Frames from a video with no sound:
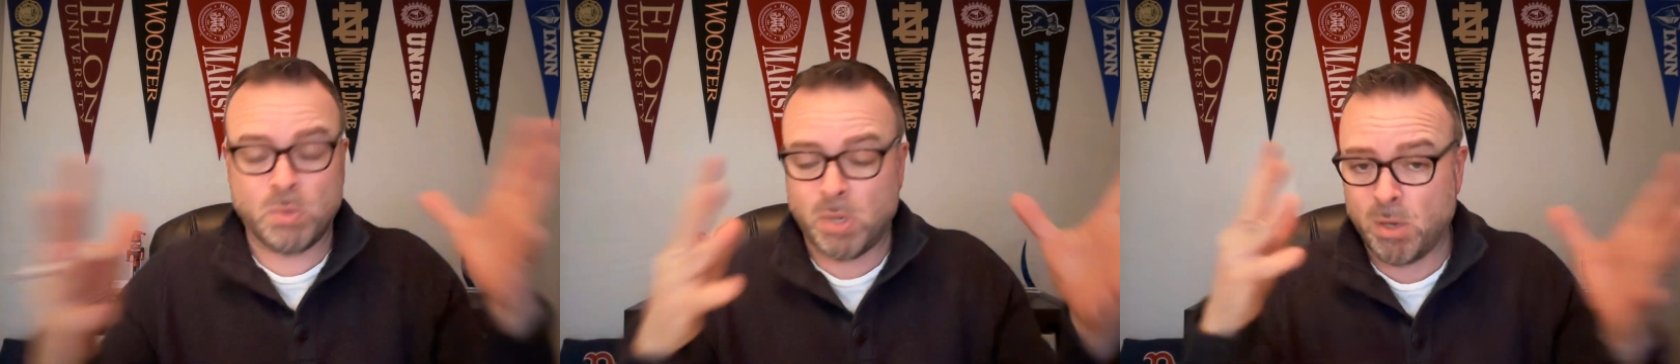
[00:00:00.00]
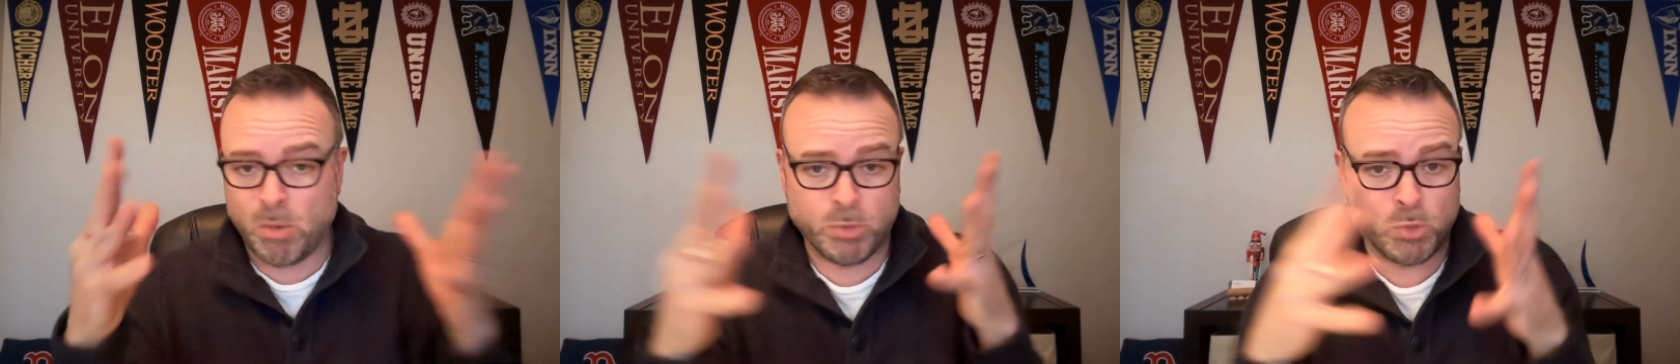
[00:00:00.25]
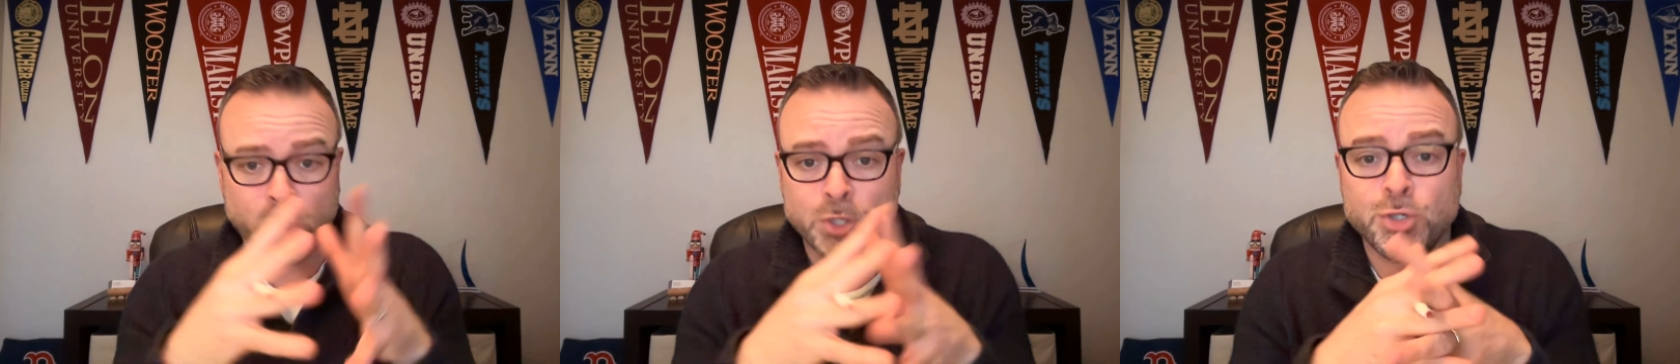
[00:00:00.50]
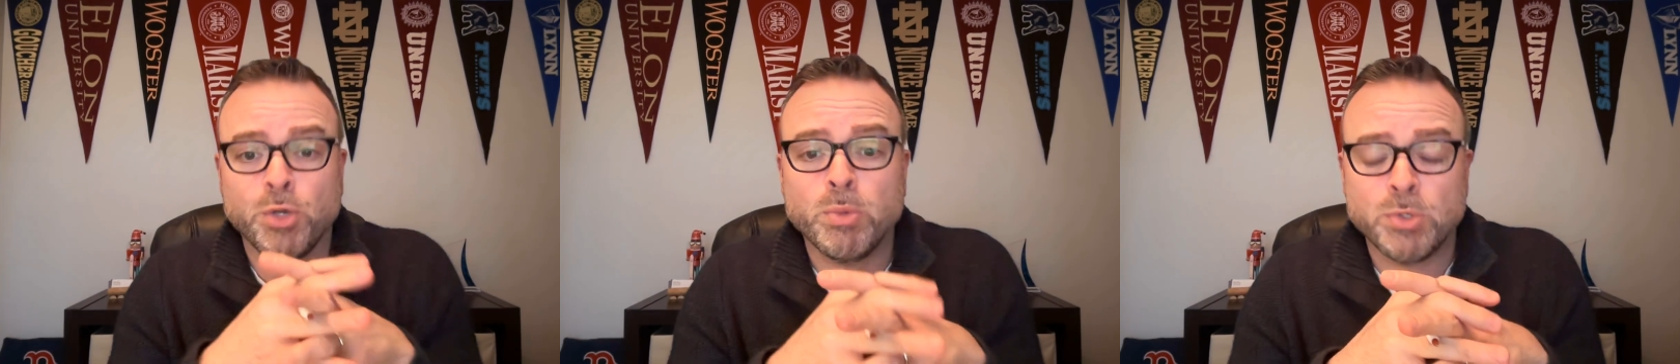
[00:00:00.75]
was what
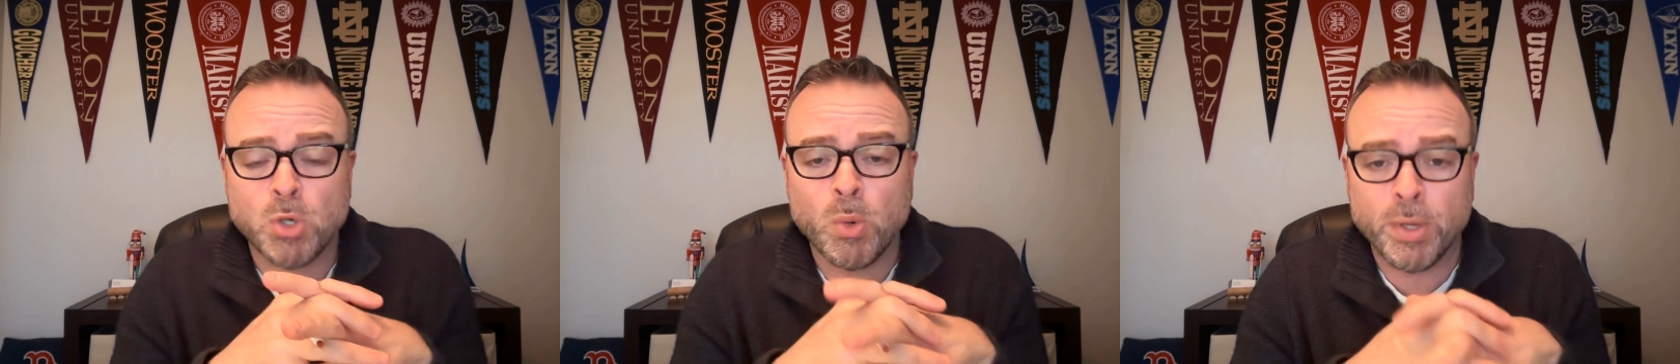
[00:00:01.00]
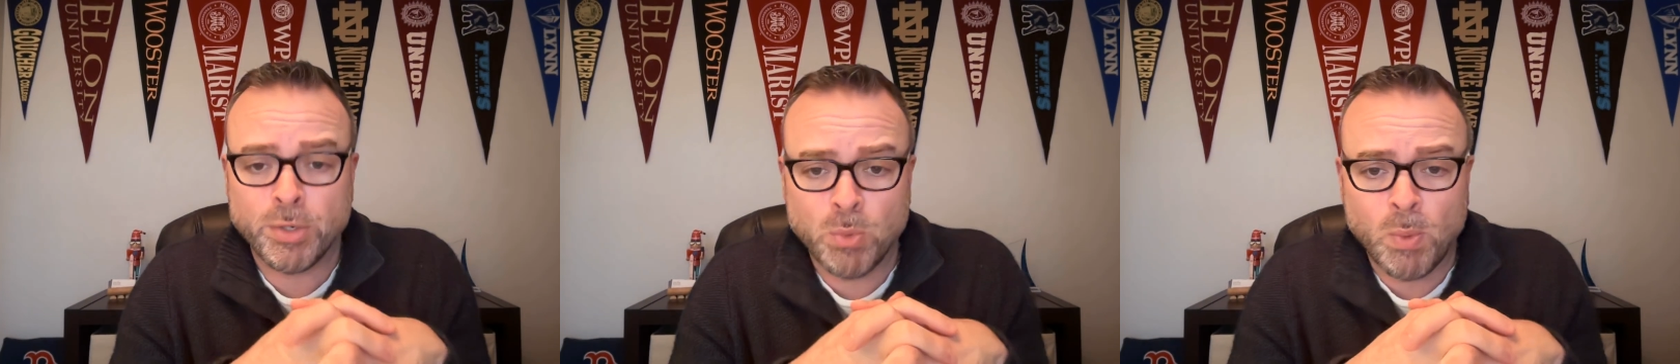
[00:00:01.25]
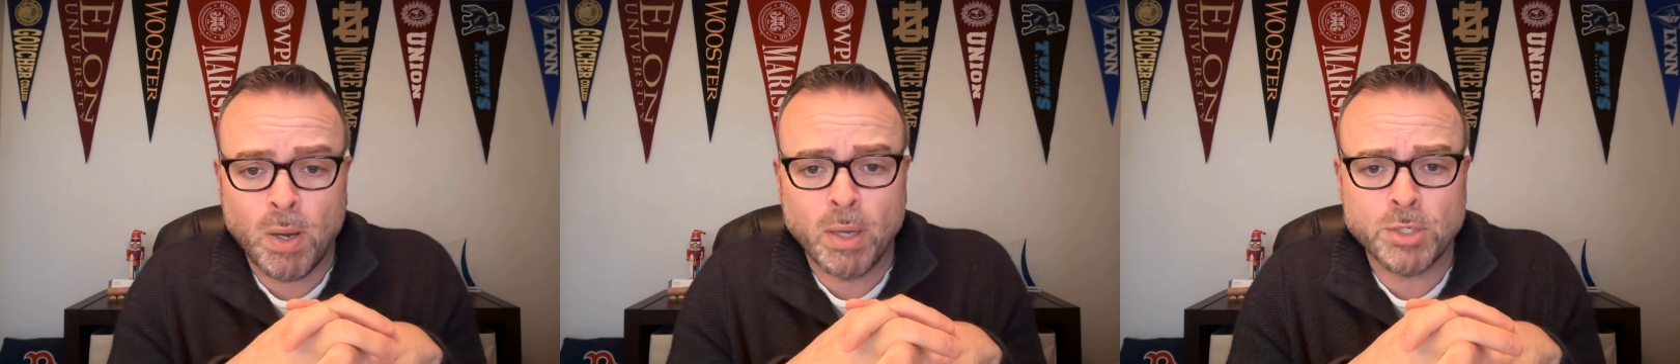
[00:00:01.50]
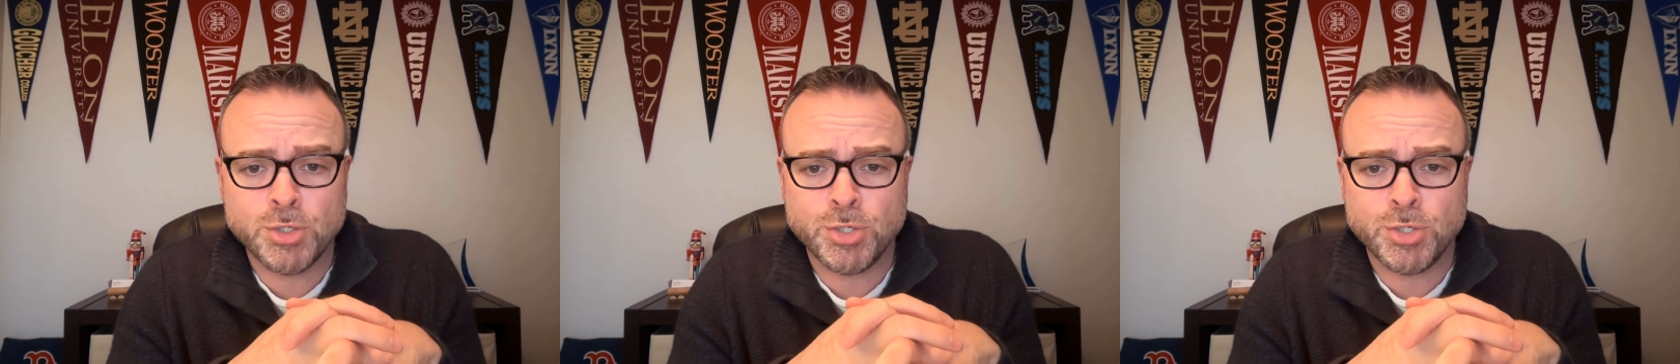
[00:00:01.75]
she was going to want.